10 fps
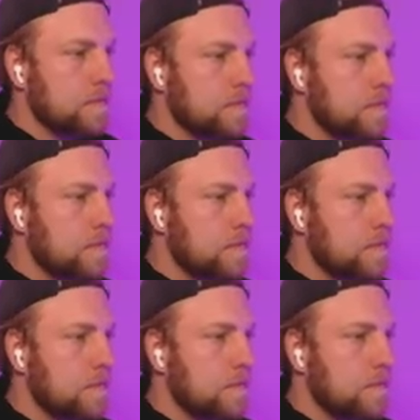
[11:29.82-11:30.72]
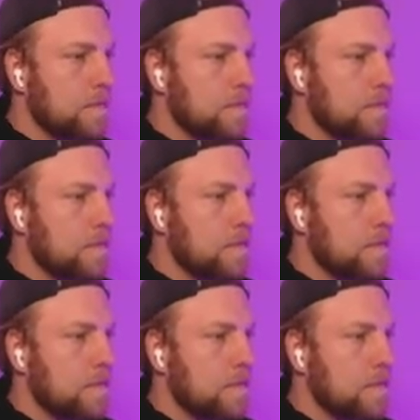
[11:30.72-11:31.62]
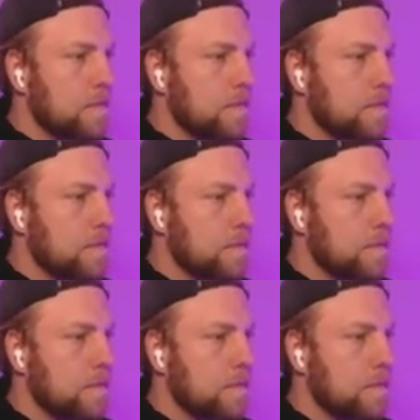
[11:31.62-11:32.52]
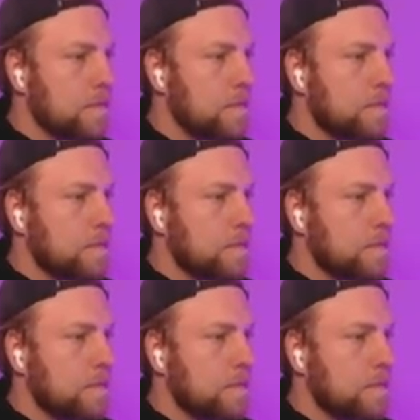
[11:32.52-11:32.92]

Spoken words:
Nobody speaks.